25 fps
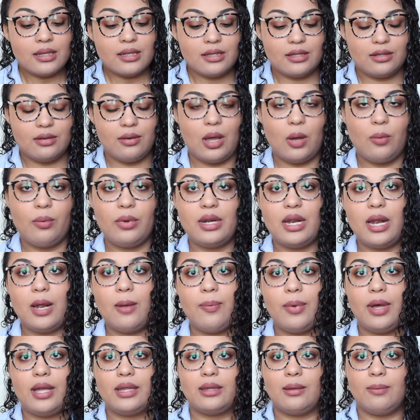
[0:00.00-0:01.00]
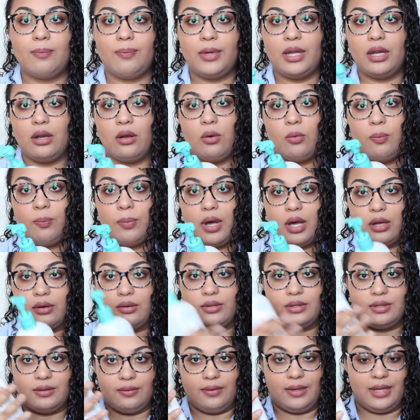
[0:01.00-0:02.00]
So I went and I bought the big old
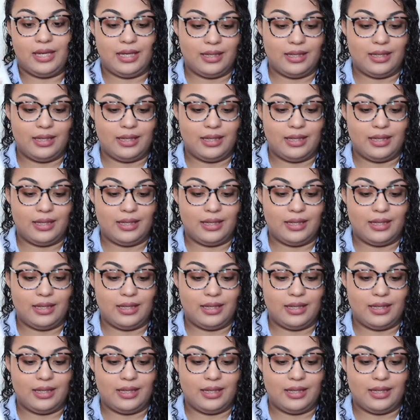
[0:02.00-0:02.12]
bottles of